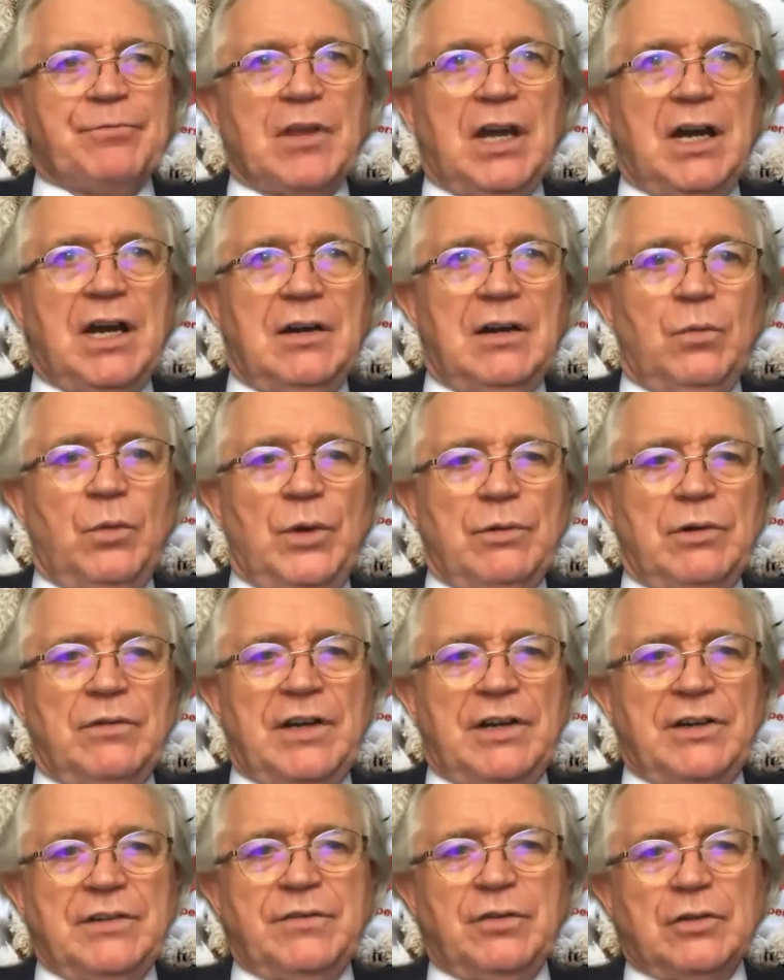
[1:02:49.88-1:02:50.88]
We were
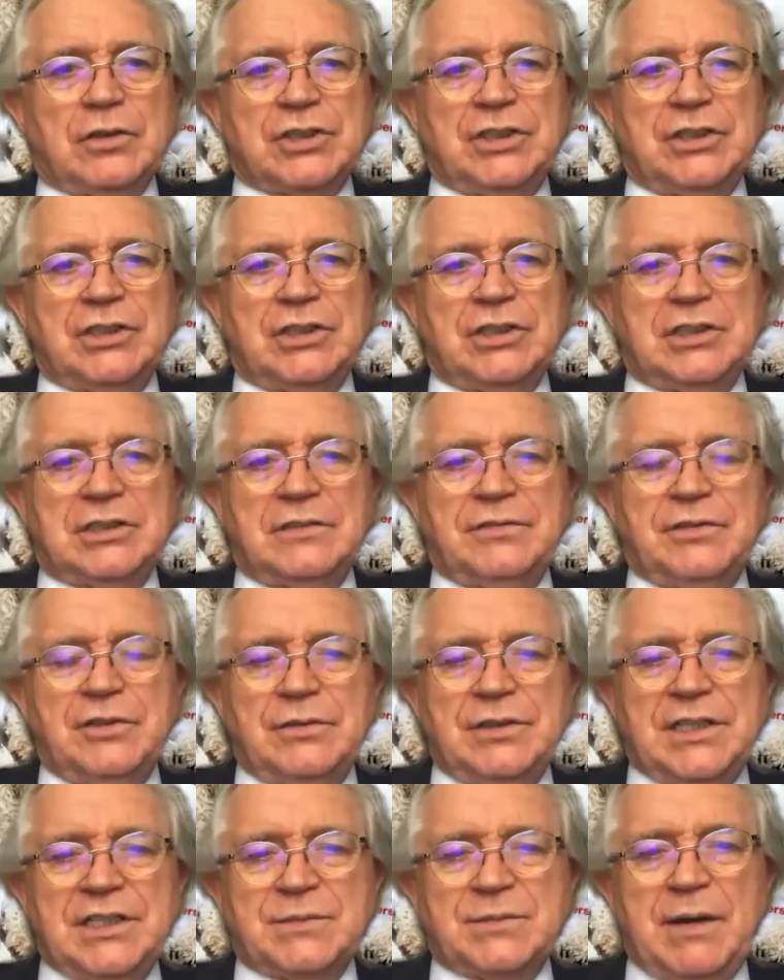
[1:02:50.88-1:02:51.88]
very fortunate a few
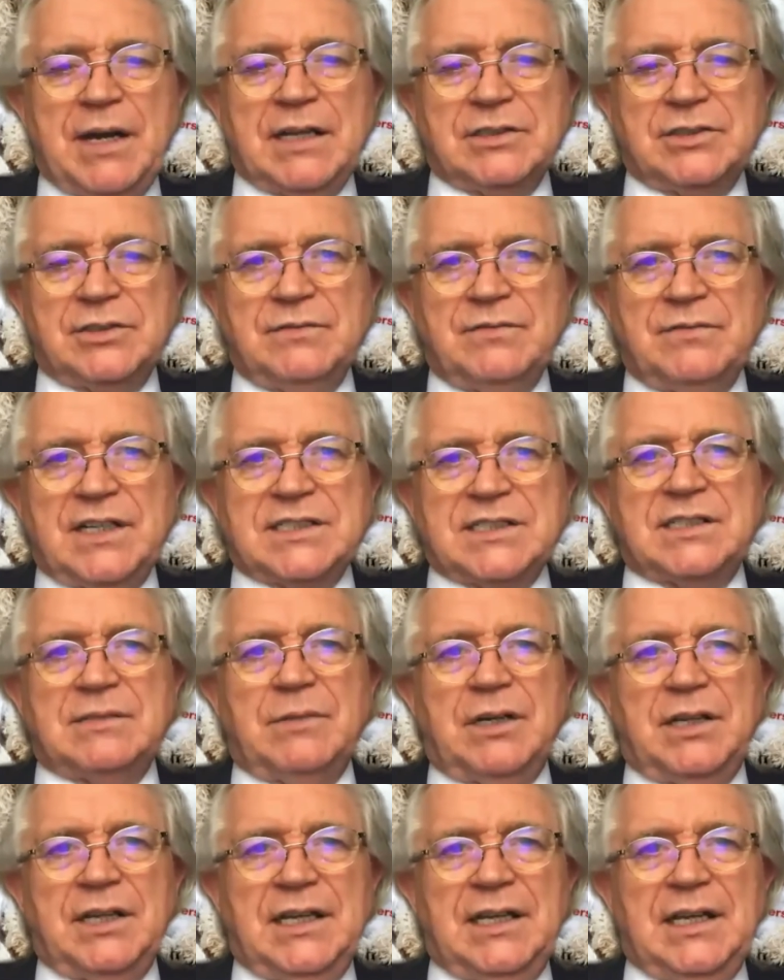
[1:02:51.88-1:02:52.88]
years back to invest some
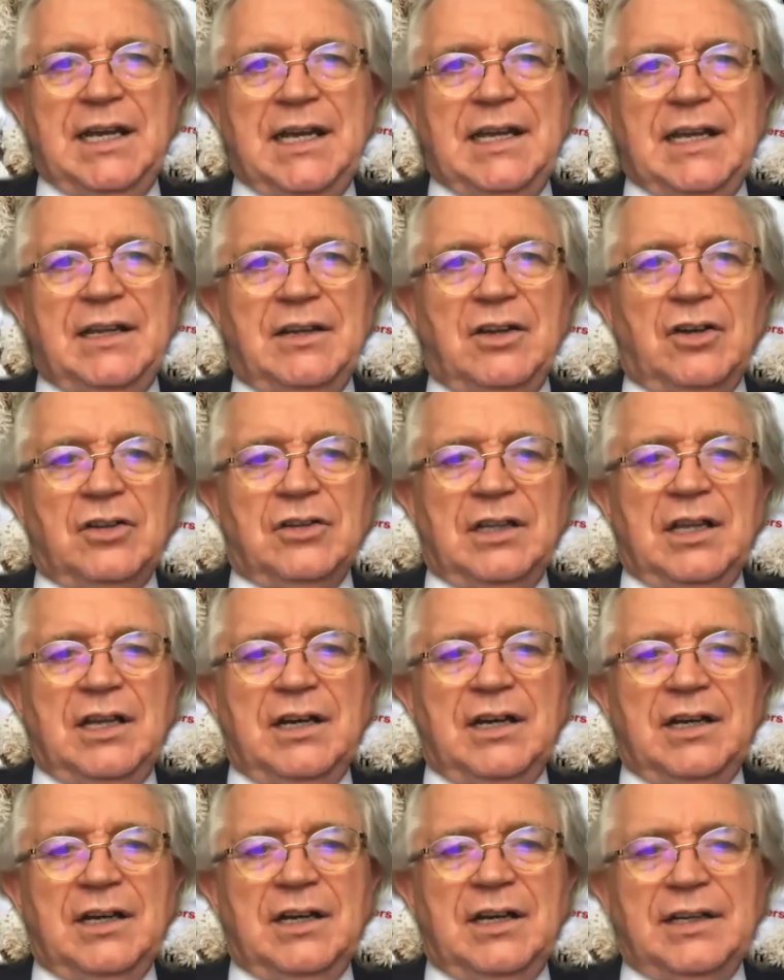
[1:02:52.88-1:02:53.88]
money in an
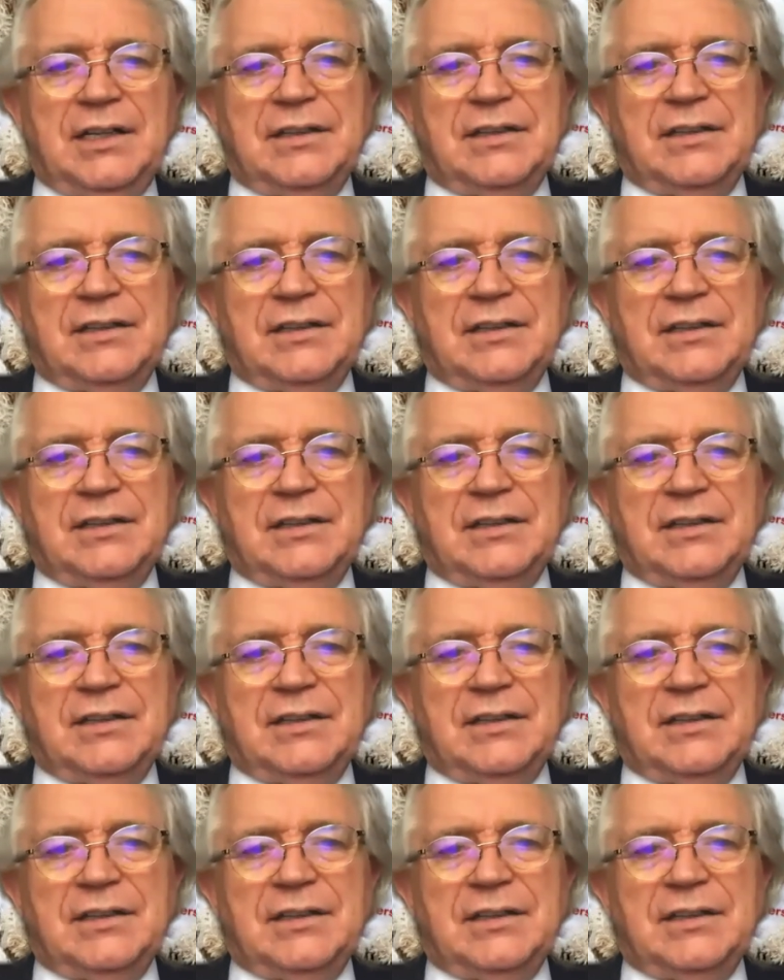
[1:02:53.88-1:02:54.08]
online